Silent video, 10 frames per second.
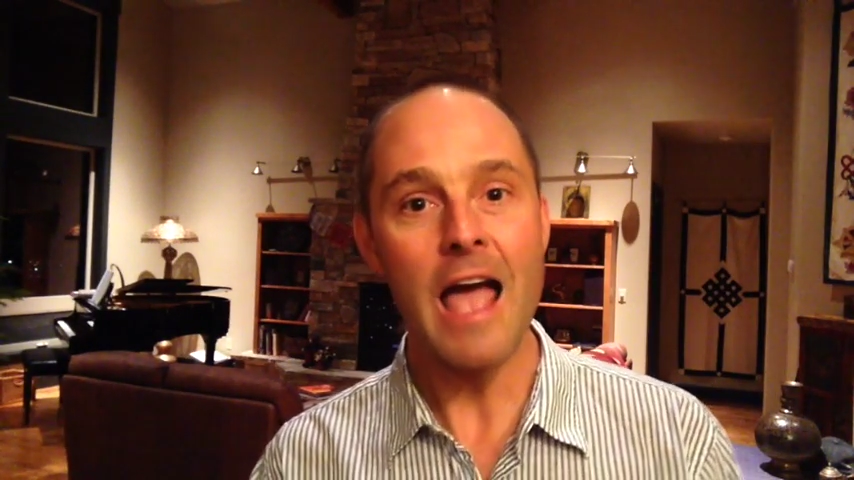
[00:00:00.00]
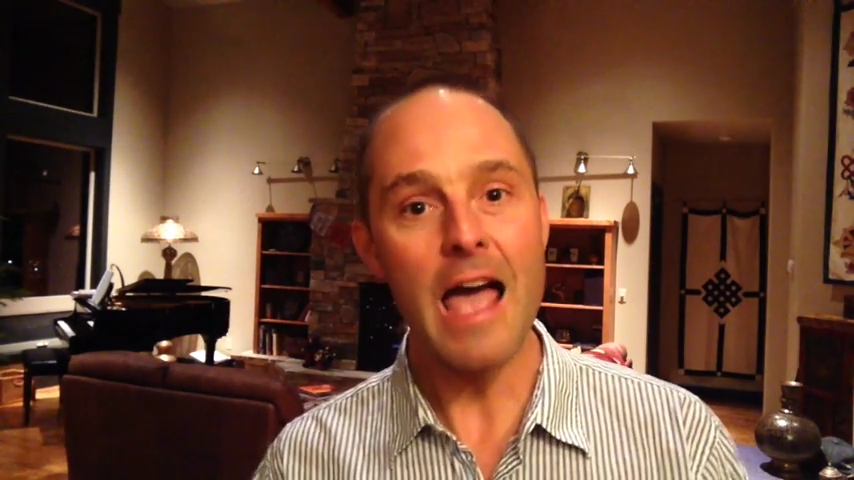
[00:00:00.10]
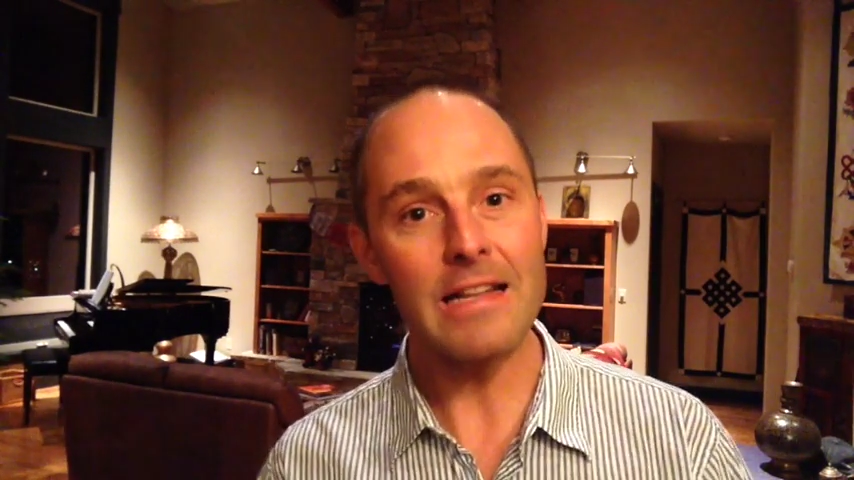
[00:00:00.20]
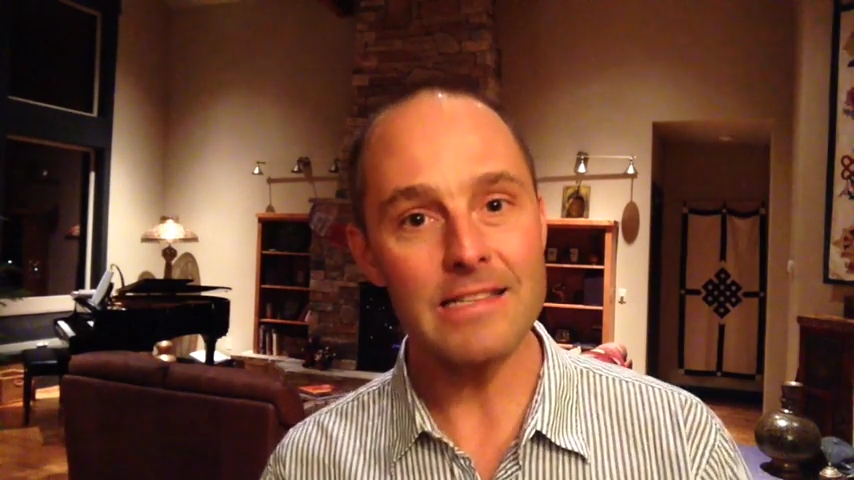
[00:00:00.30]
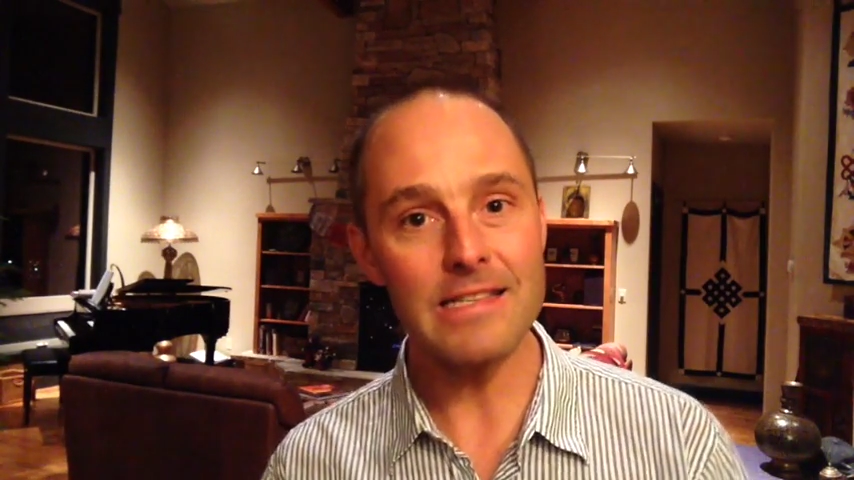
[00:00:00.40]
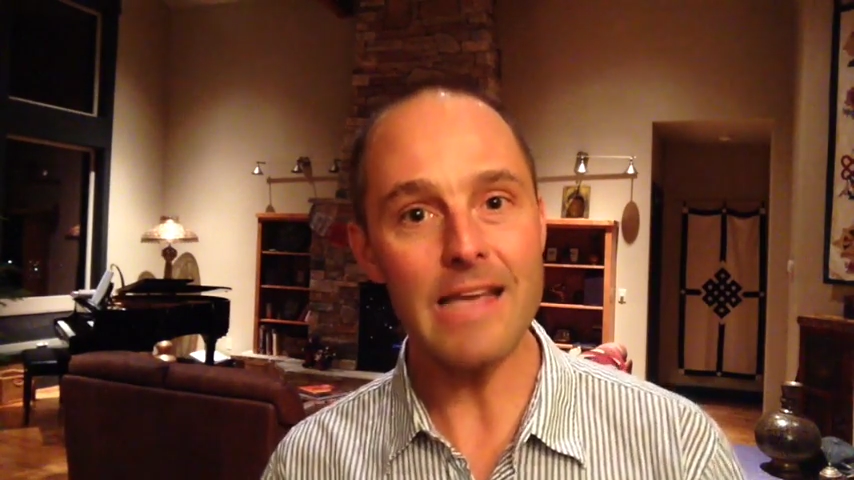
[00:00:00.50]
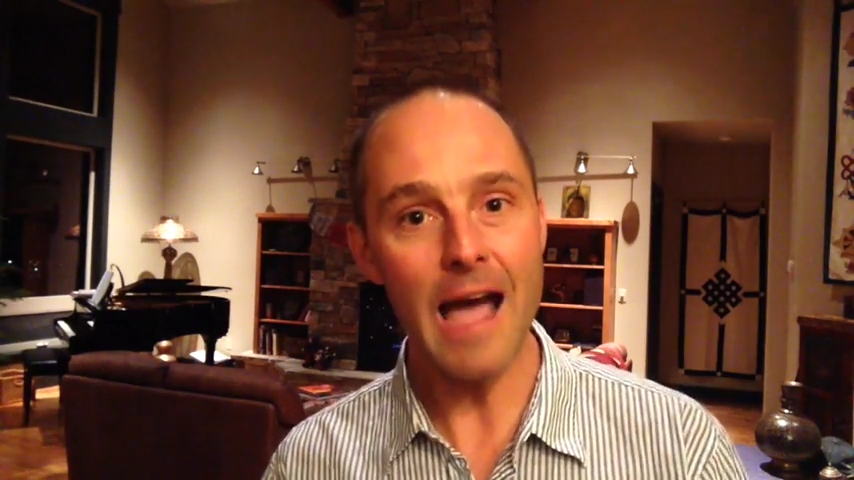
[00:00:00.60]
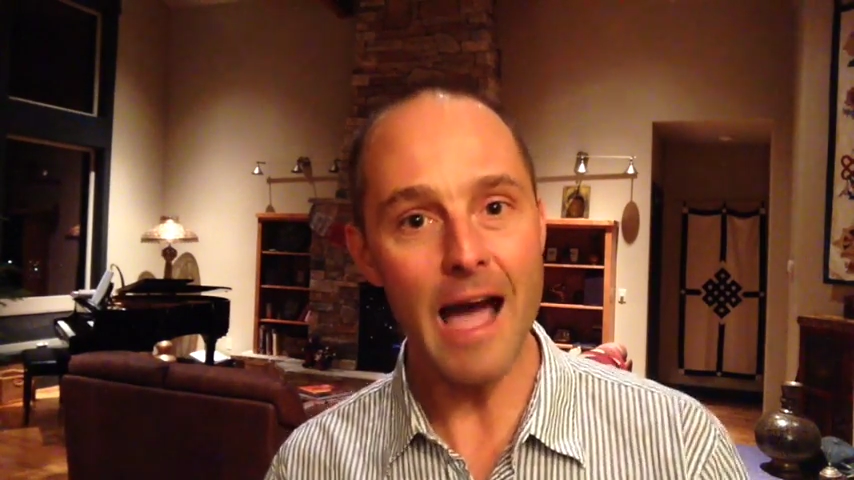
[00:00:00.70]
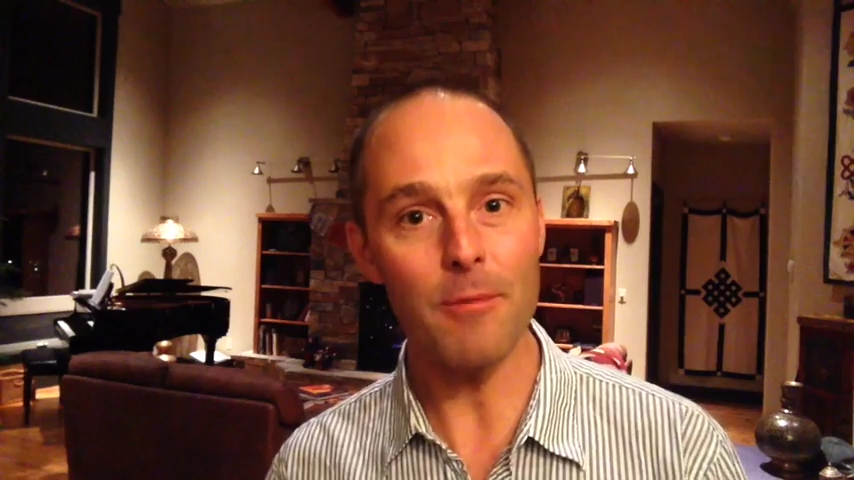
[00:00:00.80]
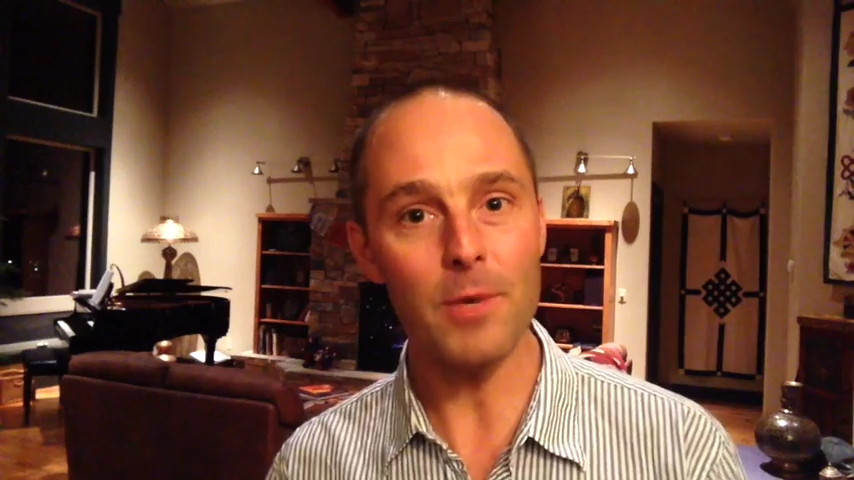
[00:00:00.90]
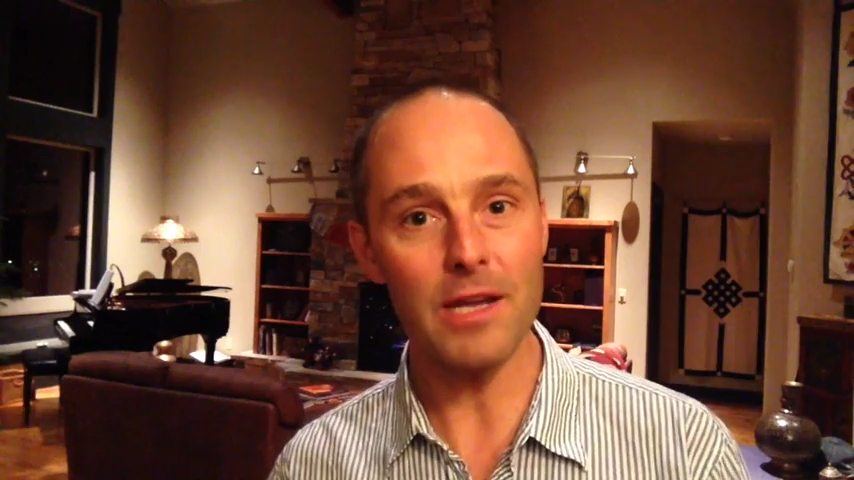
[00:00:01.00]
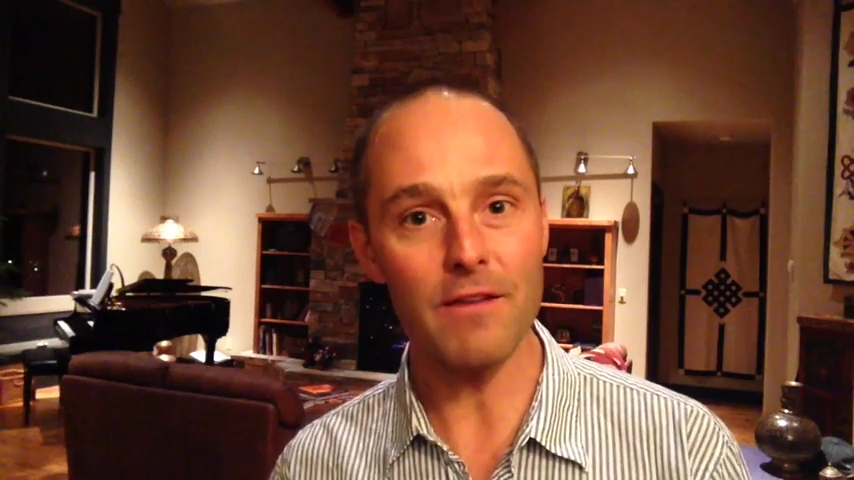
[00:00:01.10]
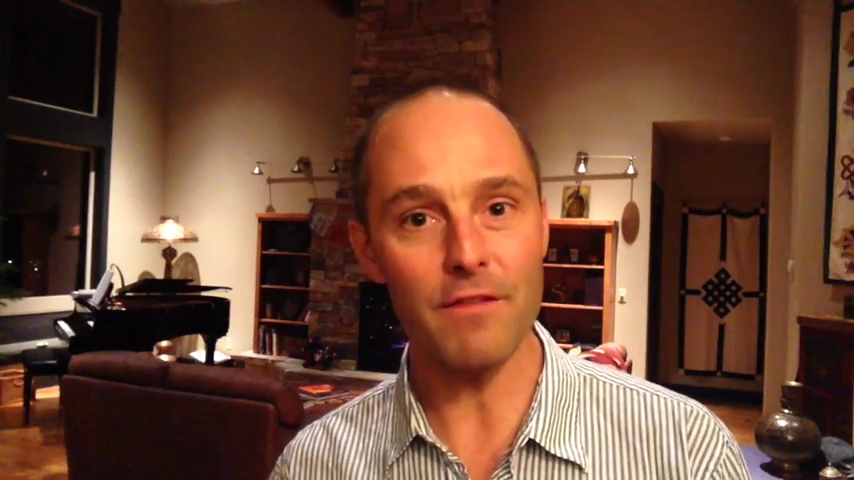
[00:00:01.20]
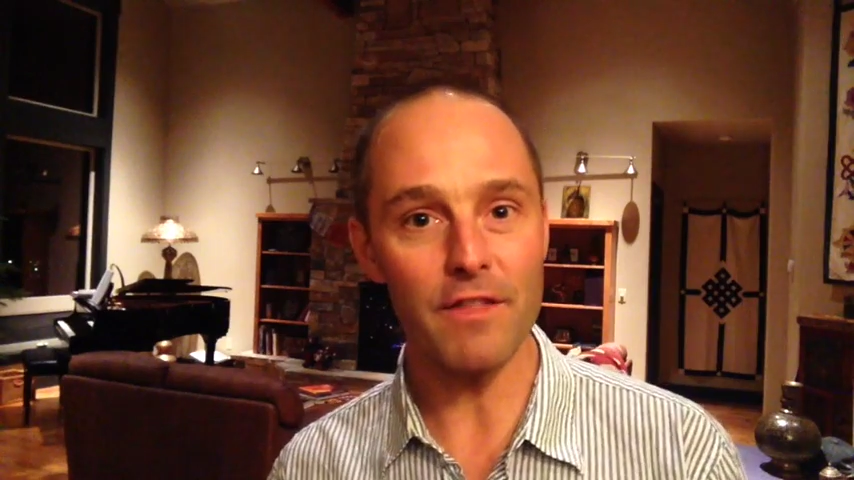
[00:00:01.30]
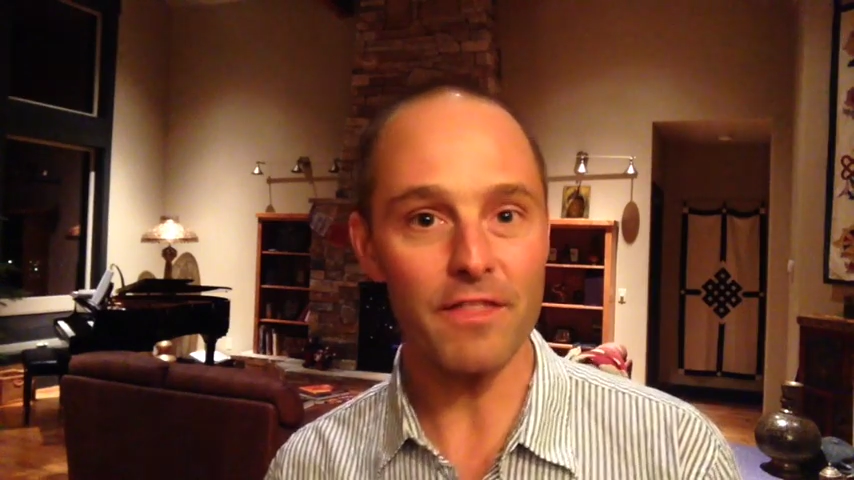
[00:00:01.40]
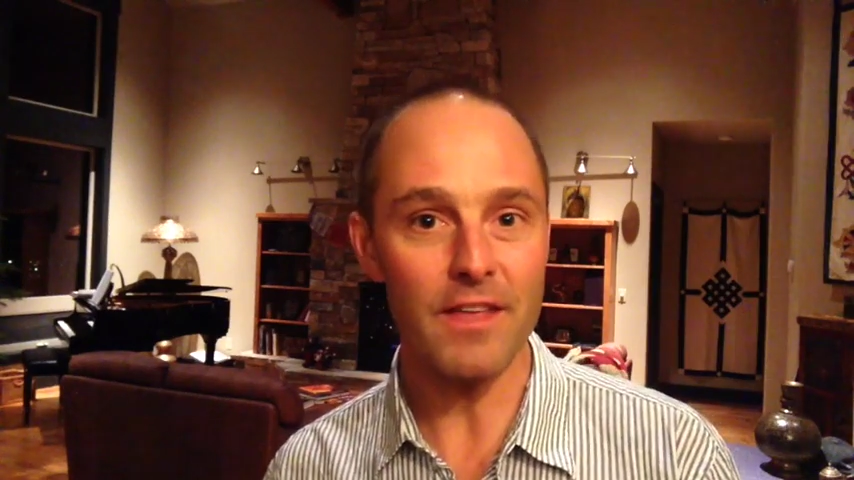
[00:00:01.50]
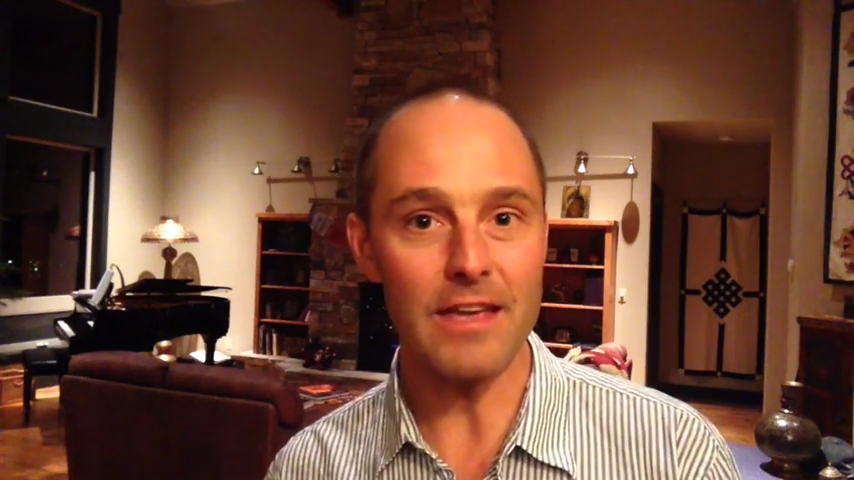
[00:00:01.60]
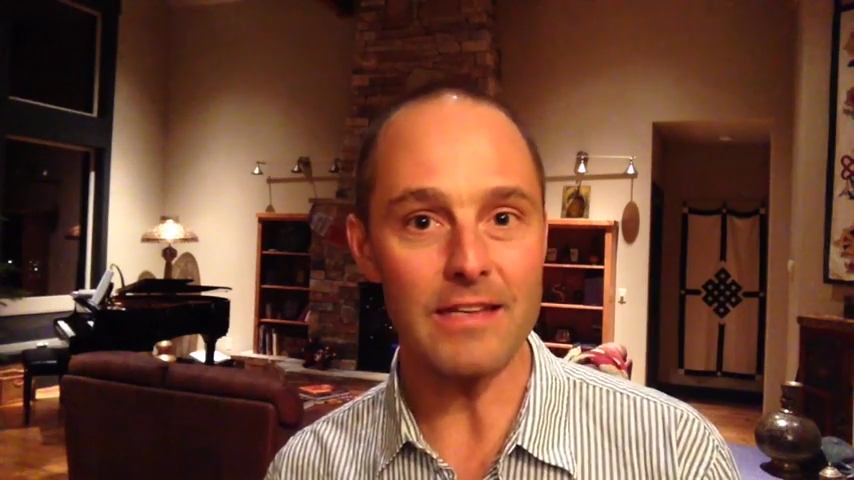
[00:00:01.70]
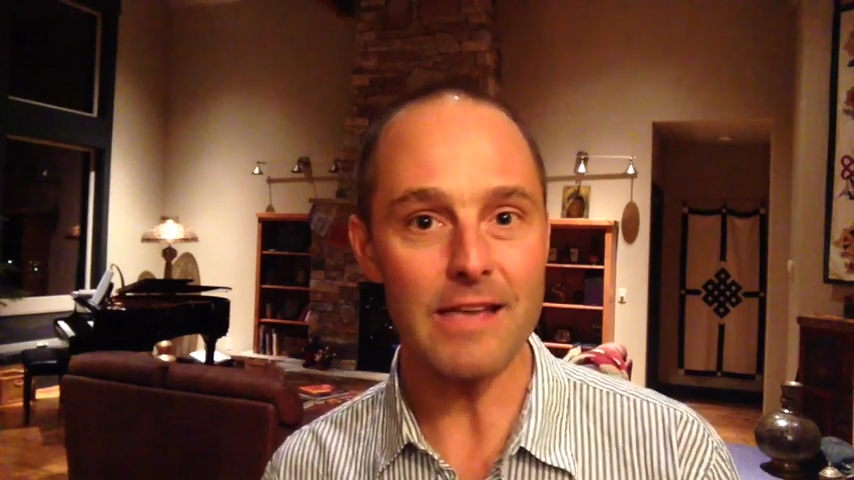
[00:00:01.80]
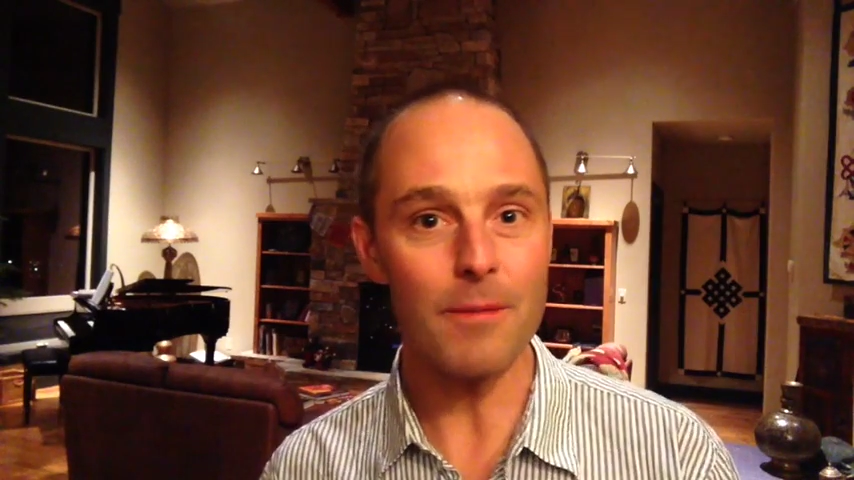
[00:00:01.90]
and see how many of the things,